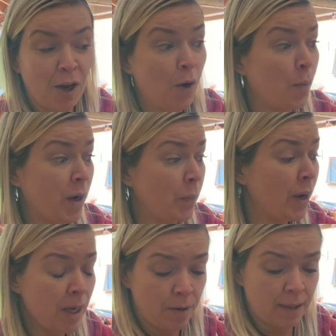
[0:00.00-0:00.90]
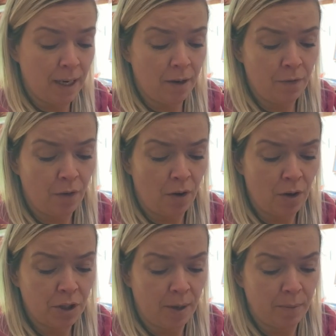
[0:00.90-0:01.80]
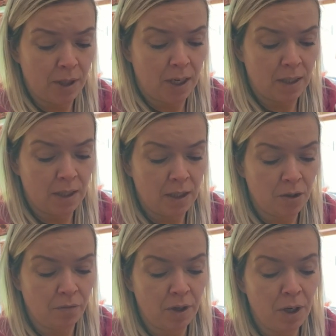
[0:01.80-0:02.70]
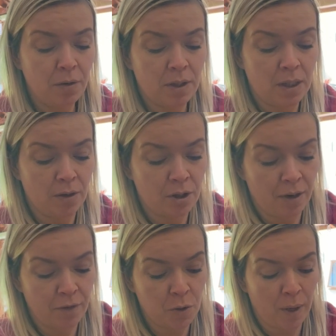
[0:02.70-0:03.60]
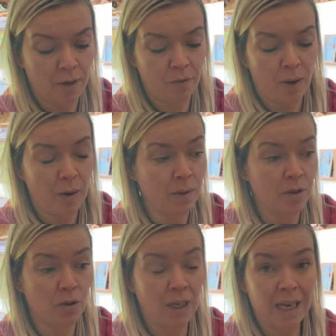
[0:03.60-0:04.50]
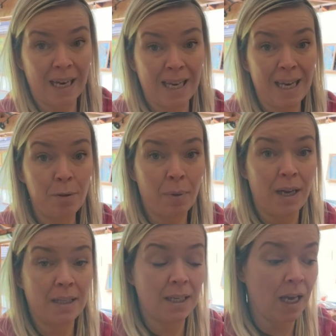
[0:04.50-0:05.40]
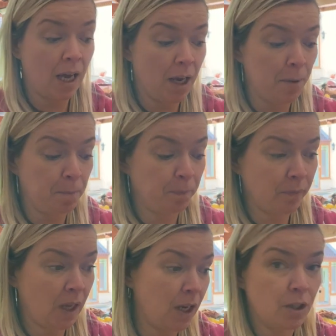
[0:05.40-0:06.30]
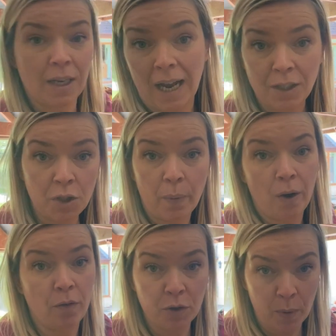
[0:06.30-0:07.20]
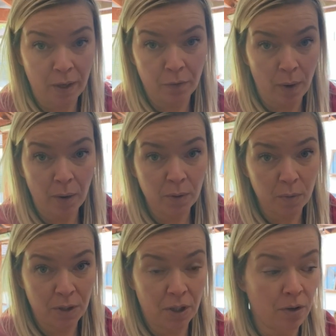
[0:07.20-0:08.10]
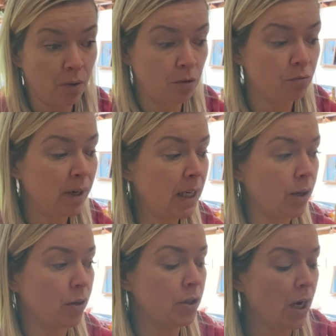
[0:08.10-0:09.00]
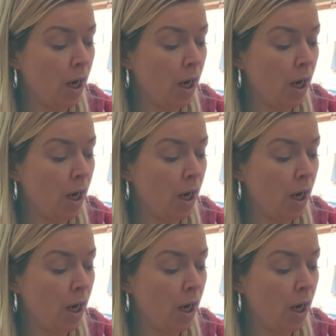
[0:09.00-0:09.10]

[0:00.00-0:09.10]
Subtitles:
But we're using it for jam jars. So renew the solution every 24 hours so you can keep it and add to it over 24 hours, which I thought was really good.